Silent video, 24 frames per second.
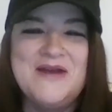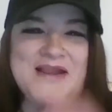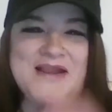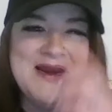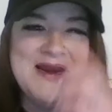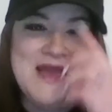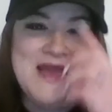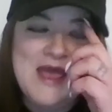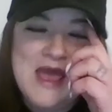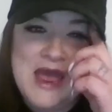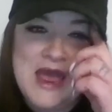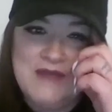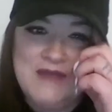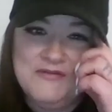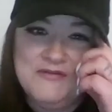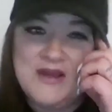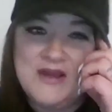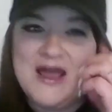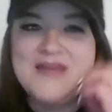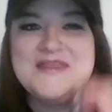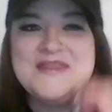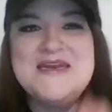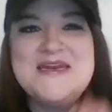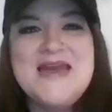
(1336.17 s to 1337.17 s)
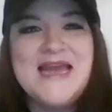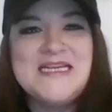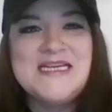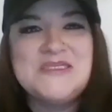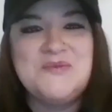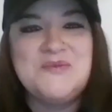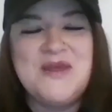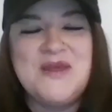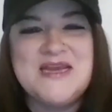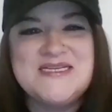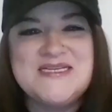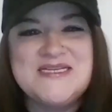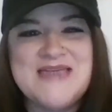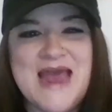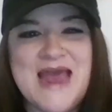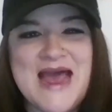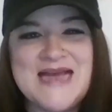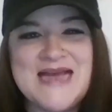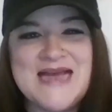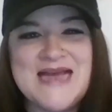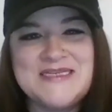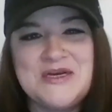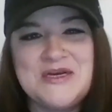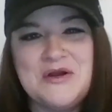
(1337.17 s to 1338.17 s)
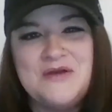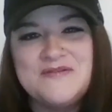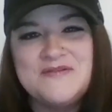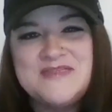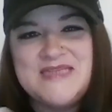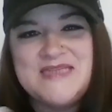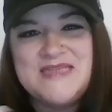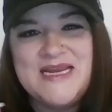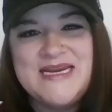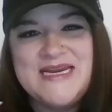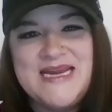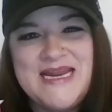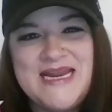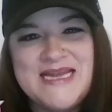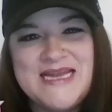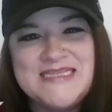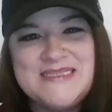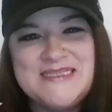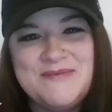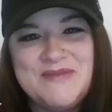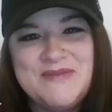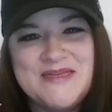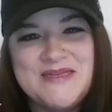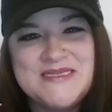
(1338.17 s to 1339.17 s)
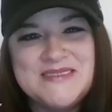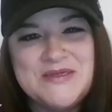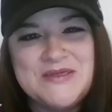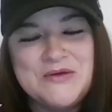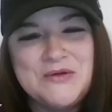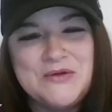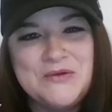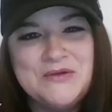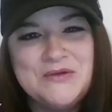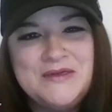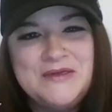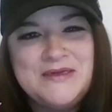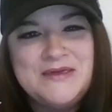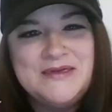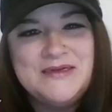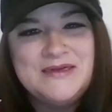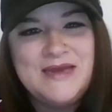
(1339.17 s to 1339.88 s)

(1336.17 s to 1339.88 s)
And I forgot the next week to ask. And all of a sudden he ends up in this little,